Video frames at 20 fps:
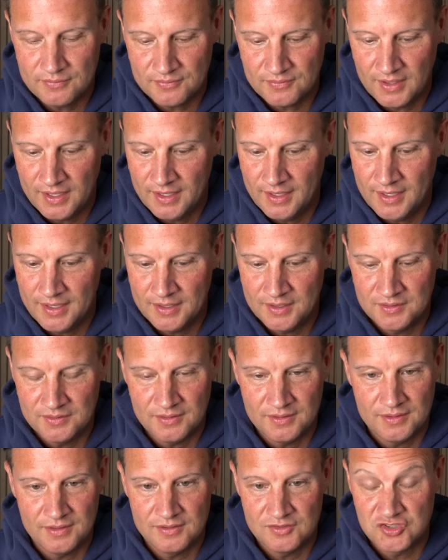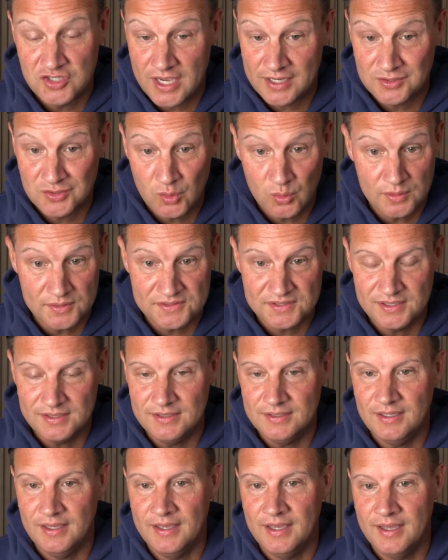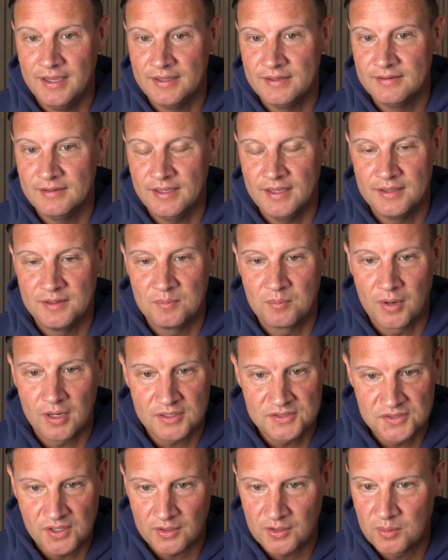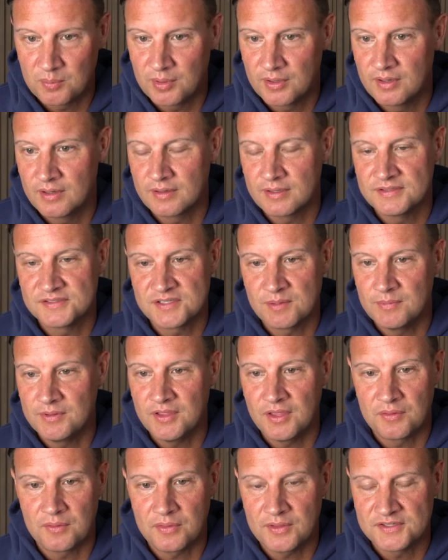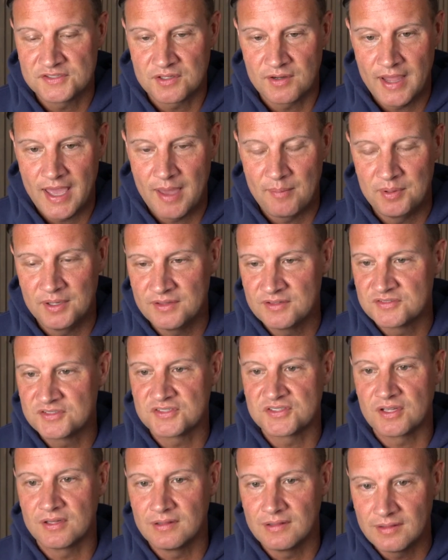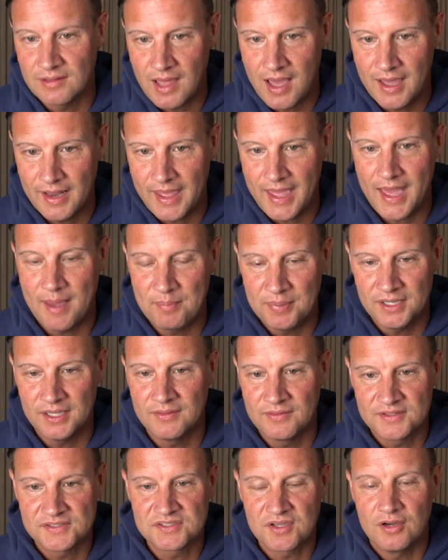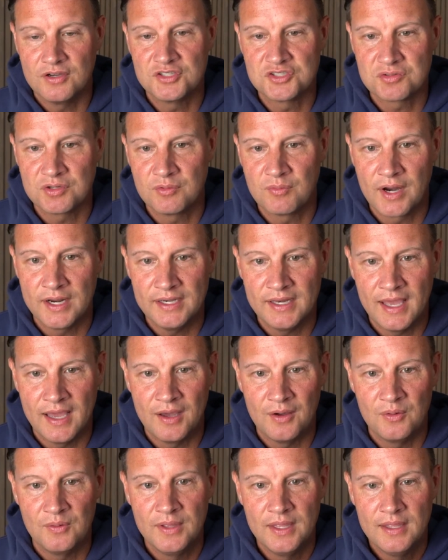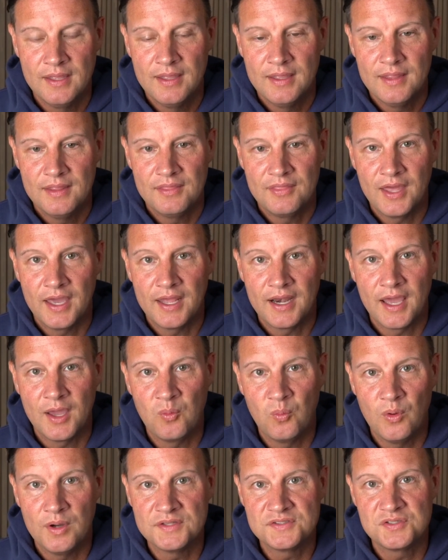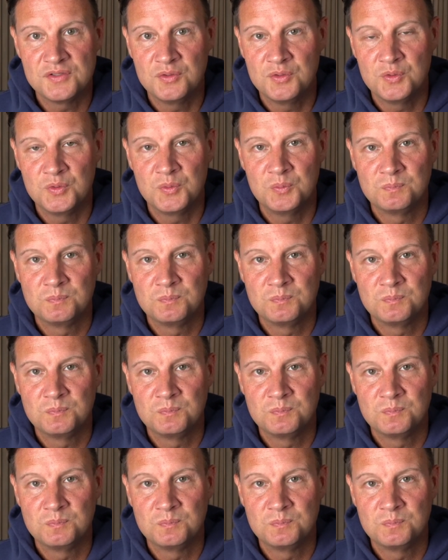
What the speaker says: and Jack Dorsey and Mark Zuckerberg and some of the other things that are happening. There's just a lot happening in this country right now that I want to